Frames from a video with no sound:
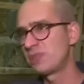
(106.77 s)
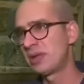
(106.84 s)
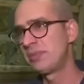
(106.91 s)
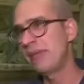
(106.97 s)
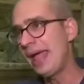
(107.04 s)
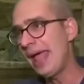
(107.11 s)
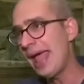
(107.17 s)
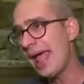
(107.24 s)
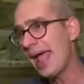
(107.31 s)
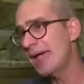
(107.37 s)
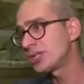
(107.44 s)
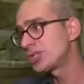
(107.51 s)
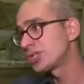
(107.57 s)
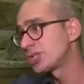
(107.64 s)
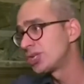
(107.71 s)
which have been
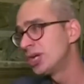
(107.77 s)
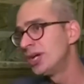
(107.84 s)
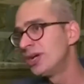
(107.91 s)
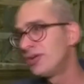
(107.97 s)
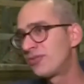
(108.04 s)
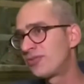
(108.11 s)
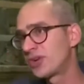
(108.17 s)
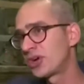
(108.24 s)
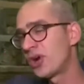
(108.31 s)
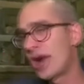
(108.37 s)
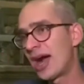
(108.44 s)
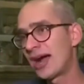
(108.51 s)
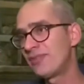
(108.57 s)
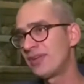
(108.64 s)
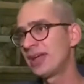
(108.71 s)
etched for
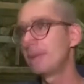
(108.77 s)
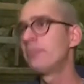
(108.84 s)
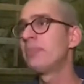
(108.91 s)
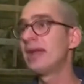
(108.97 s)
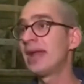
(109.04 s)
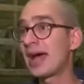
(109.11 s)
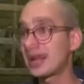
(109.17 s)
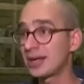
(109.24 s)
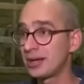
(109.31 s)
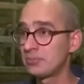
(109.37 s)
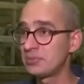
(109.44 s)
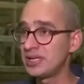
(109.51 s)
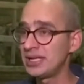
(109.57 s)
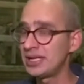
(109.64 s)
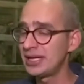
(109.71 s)
carving but not
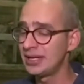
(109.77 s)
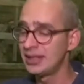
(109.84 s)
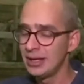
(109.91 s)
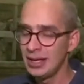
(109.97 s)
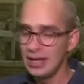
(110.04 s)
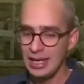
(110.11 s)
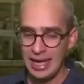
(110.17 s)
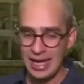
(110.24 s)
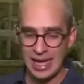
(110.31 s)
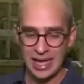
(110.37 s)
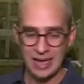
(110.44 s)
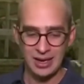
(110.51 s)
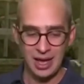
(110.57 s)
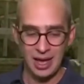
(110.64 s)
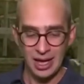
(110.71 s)
completed.
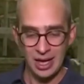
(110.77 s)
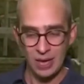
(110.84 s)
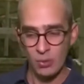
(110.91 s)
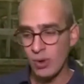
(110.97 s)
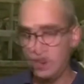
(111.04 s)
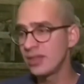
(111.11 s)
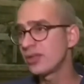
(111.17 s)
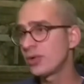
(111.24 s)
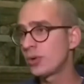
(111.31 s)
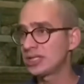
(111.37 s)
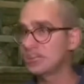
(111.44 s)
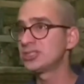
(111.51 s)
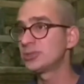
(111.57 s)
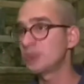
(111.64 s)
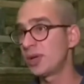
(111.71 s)
And one of the
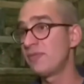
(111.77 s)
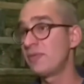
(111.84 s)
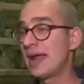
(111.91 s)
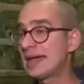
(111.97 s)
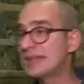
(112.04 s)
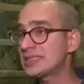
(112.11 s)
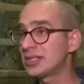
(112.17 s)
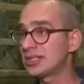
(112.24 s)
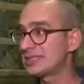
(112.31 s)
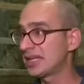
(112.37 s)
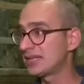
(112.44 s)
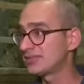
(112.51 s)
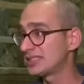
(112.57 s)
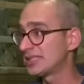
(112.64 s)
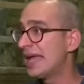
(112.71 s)
questions we've been asking
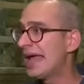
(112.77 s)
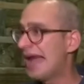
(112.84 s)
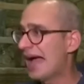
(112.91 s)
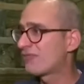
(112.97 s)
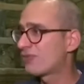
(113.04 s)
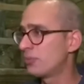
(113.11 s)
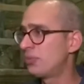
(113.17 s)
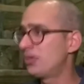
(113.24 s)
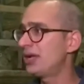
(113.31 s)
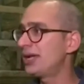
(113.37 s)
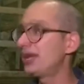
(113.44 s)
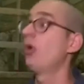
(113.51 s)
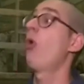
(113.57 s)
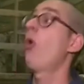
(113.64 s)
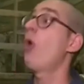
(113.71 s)
ourselves is, after
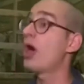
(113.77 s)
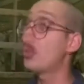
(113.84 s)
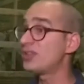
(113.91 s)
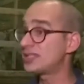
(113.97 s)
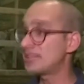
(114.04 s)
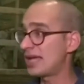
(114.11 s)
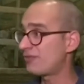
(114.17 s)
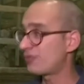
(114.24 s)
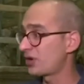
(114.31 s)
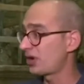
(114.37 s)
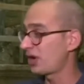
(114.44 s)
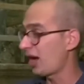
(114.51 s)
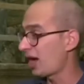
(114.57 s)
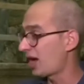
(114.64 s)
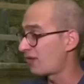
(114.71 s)
putting in all this
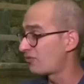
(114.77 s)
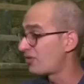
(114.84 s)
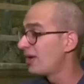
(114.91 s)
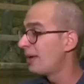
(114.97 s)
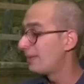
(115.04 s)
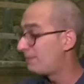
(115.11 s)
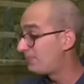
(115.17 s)
effort of